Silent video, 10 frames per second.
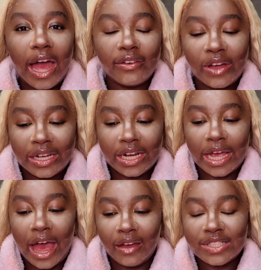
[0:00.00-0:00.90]
I find that I
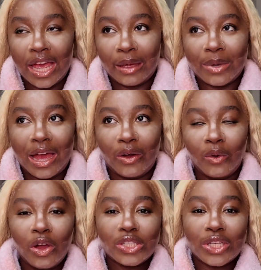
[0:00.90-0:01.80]
have time
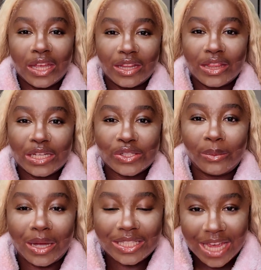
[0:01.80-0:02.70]
now to get the things
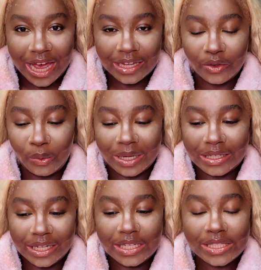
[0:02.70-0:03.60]
on my
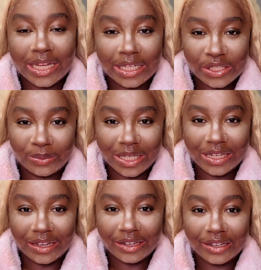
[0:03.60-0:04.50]
list that needs to be
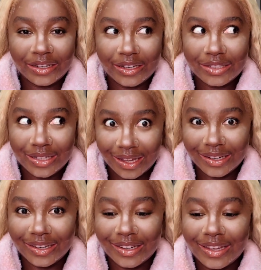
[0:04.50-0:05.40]
done.
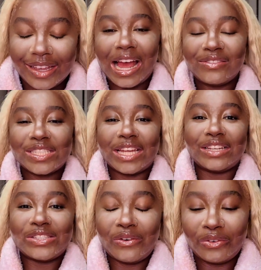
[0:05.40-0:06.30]
And I've set
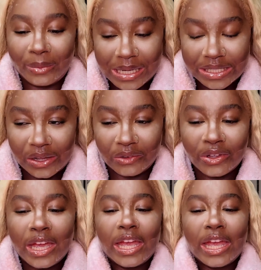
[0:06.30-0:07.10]
the tone for myself.